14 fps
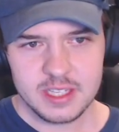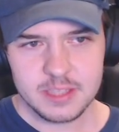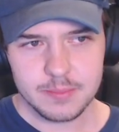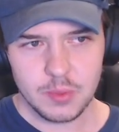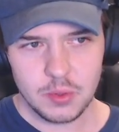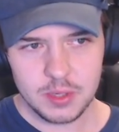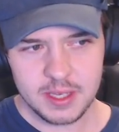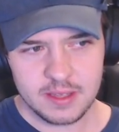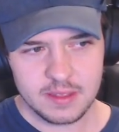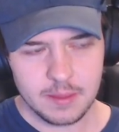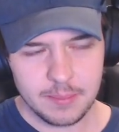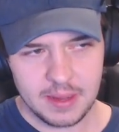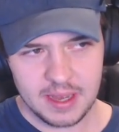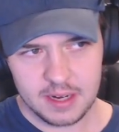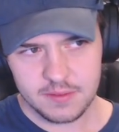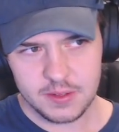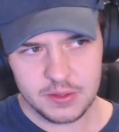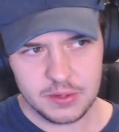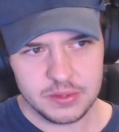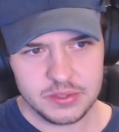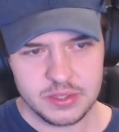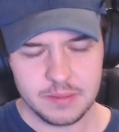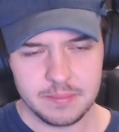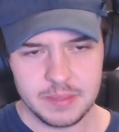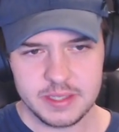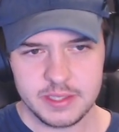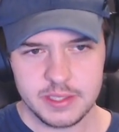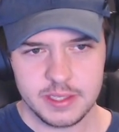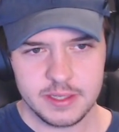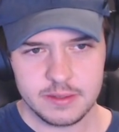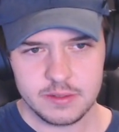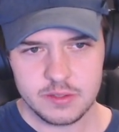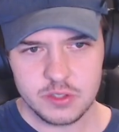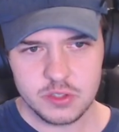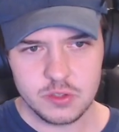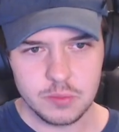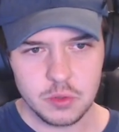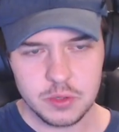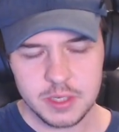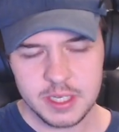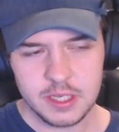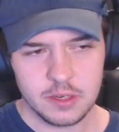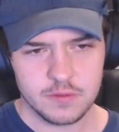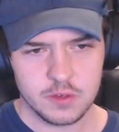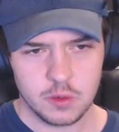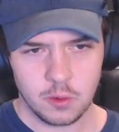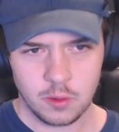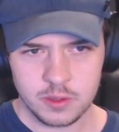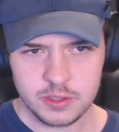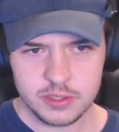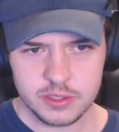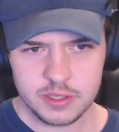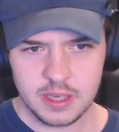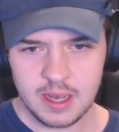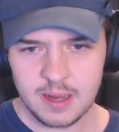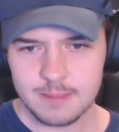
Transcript: Mugi in the back for those that missed it. Sumugi, of course.